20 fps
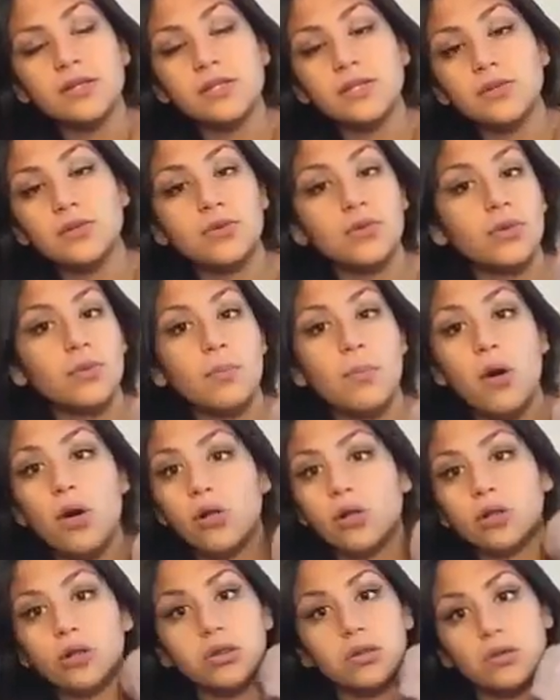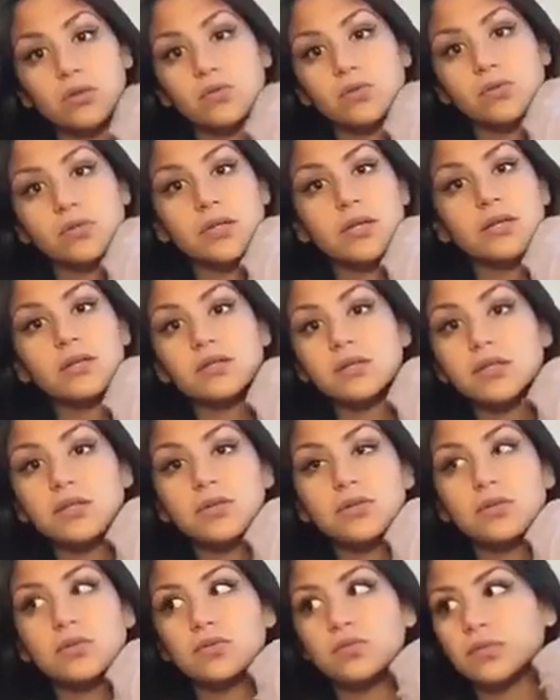until the mall closed, like
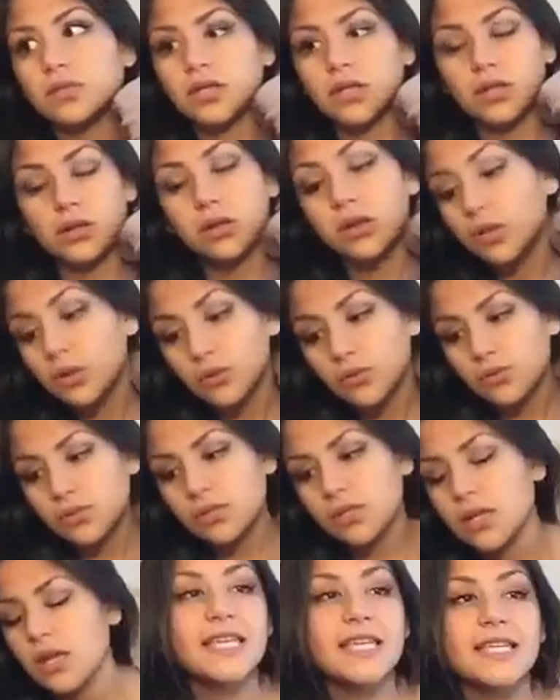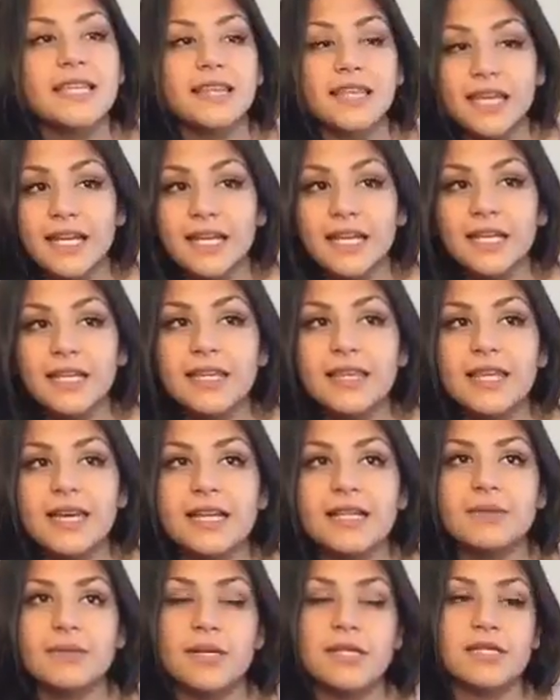until it closed. The lady
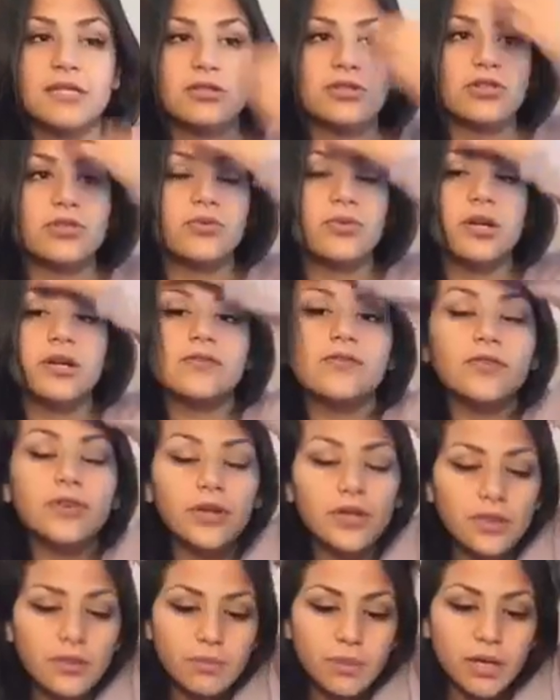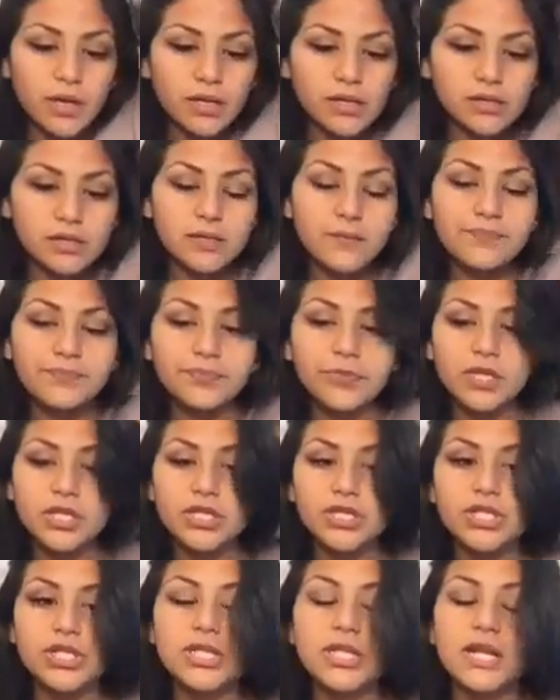that my sister worked for, the boss,
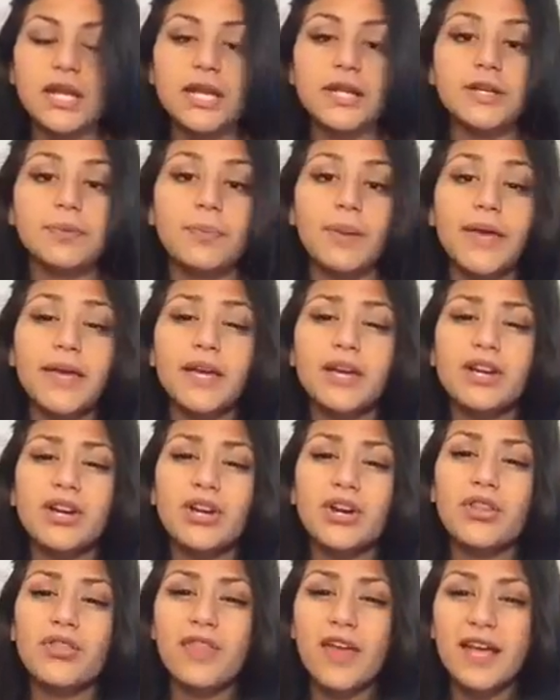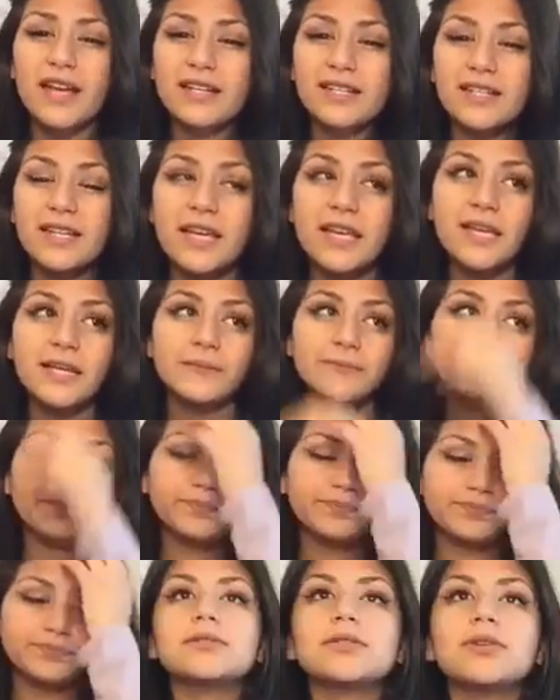she didn't end up paying her that day.
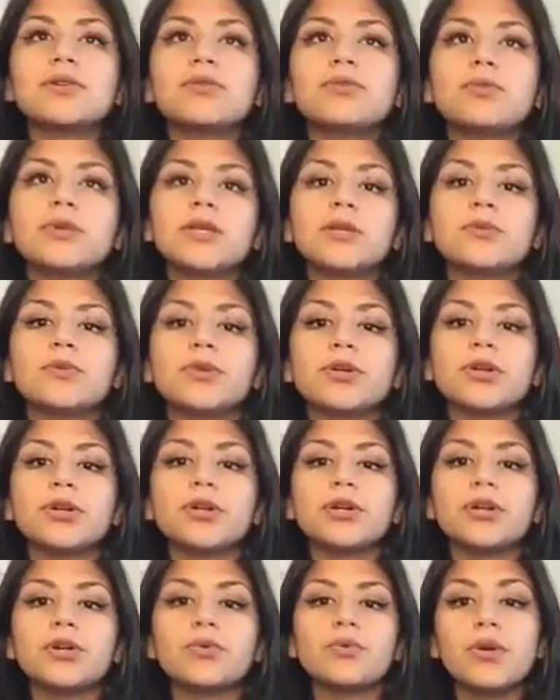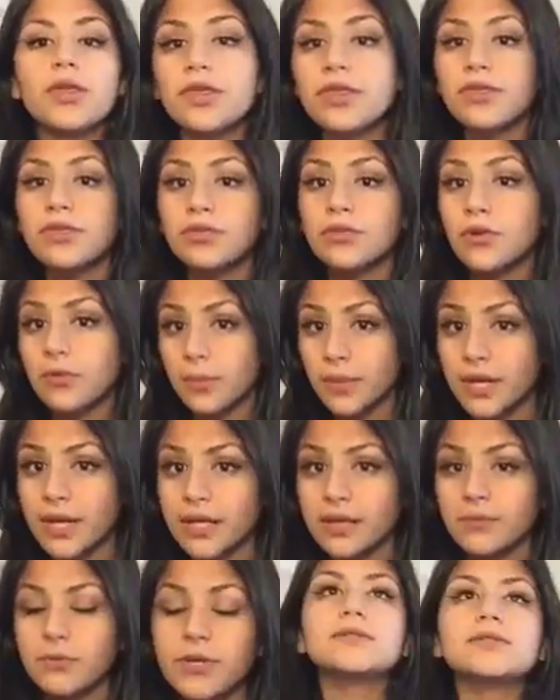So we were with no
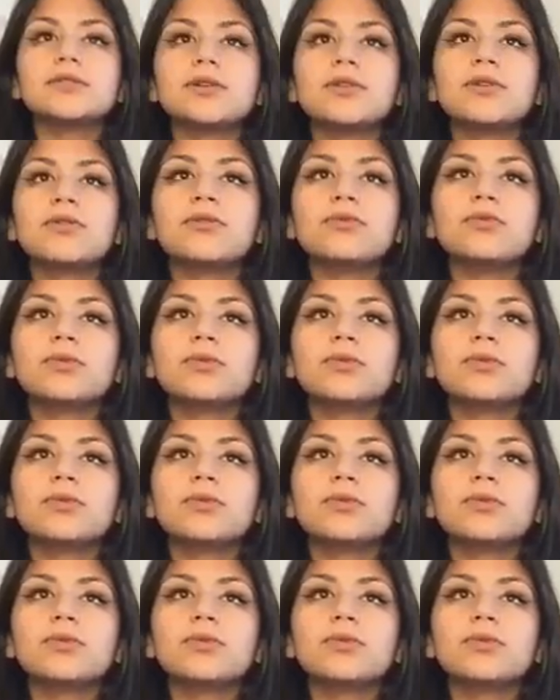money. We thought